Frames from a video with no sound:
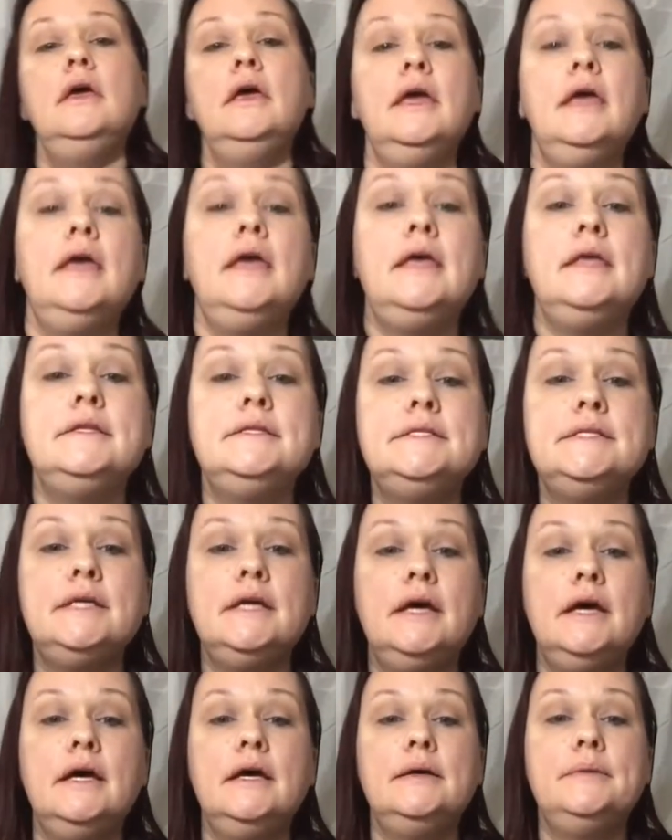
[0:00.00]
And
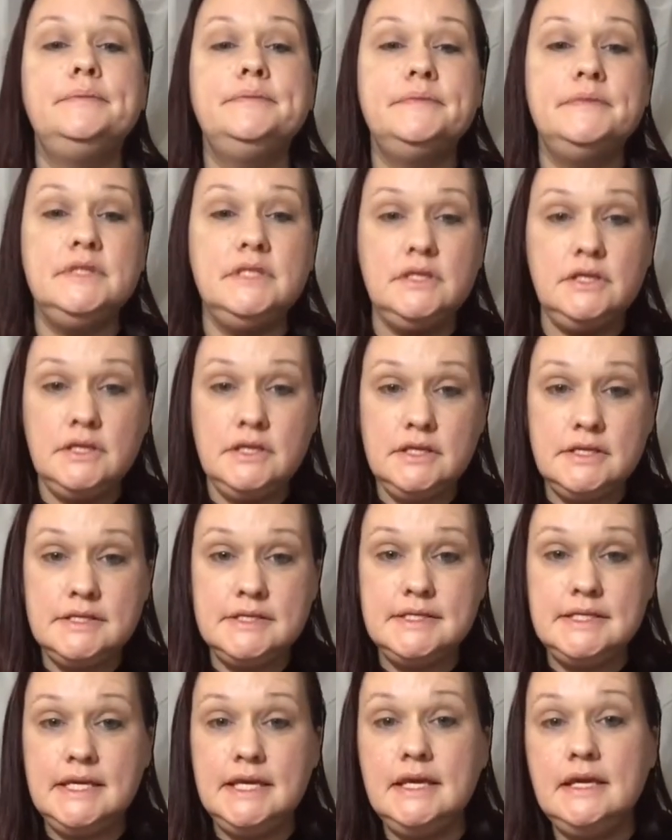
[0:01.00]
you can
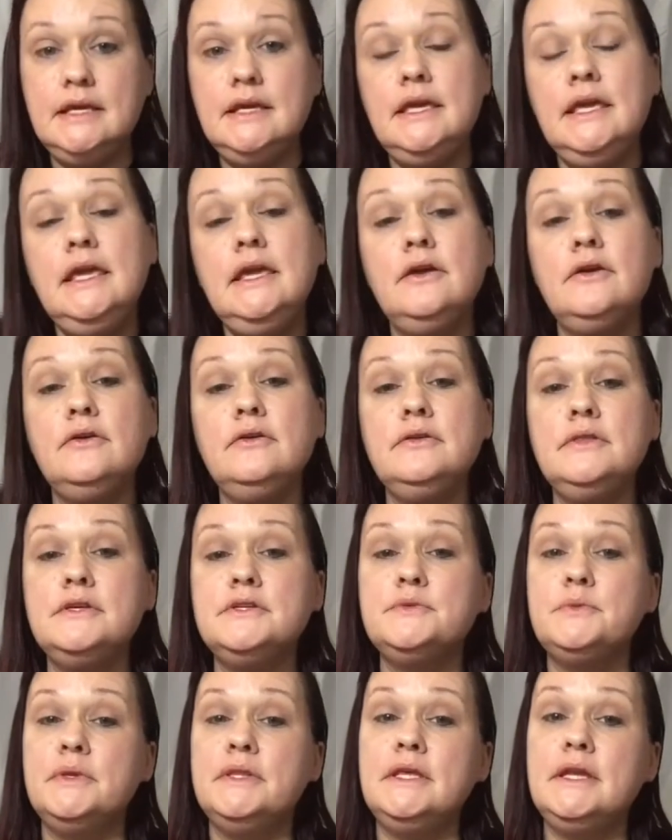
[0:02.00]
see here,
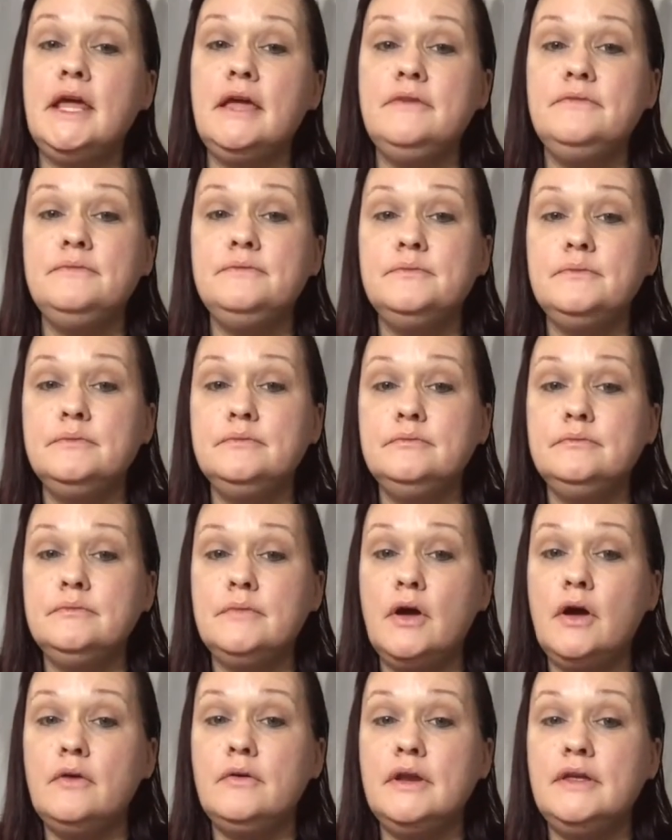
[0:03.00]
there's one that I
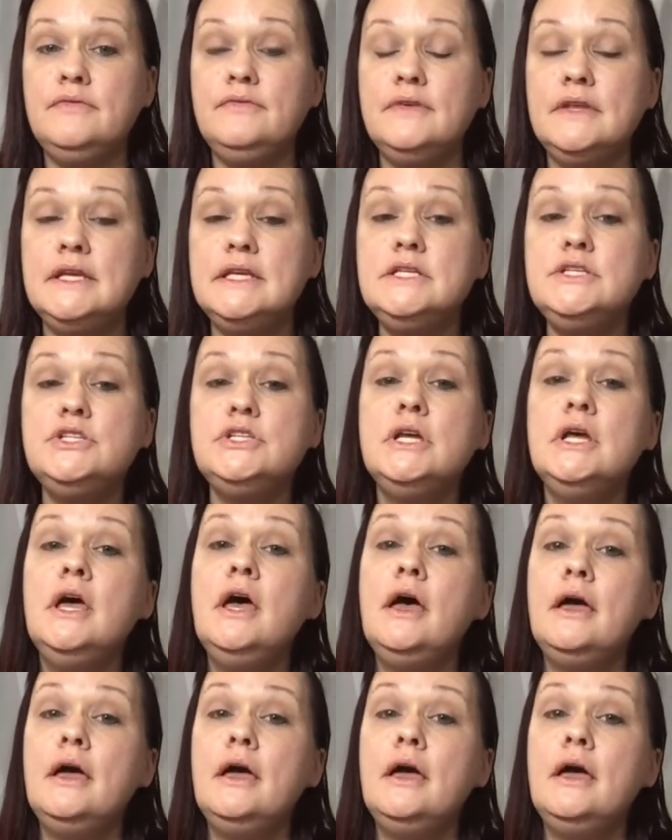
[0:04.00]
already finished.